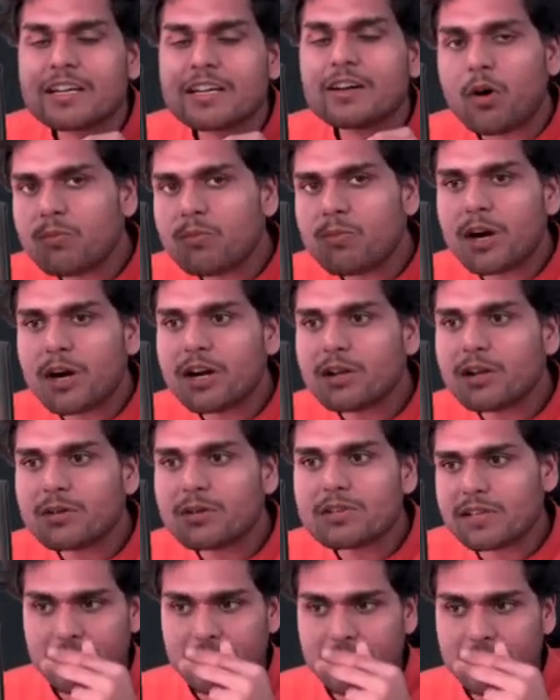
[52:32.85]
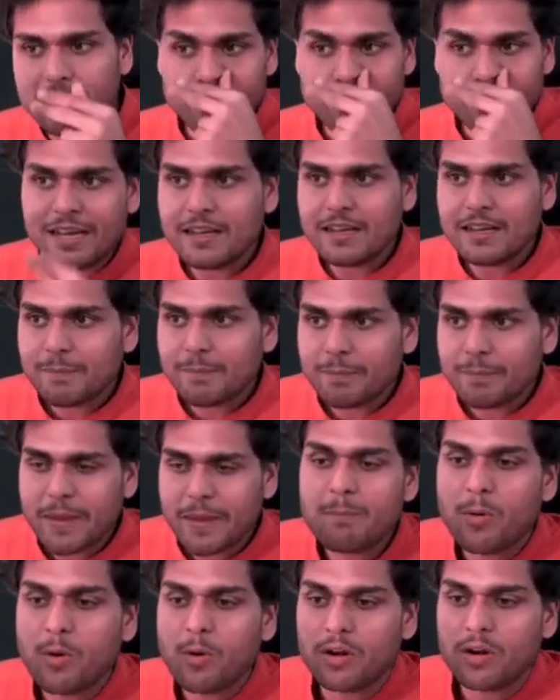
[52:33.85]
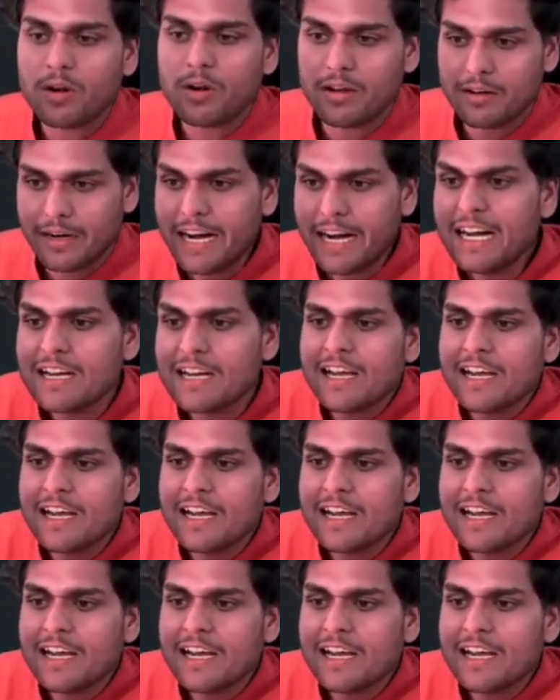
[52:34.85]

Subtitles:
of modules that we import, right?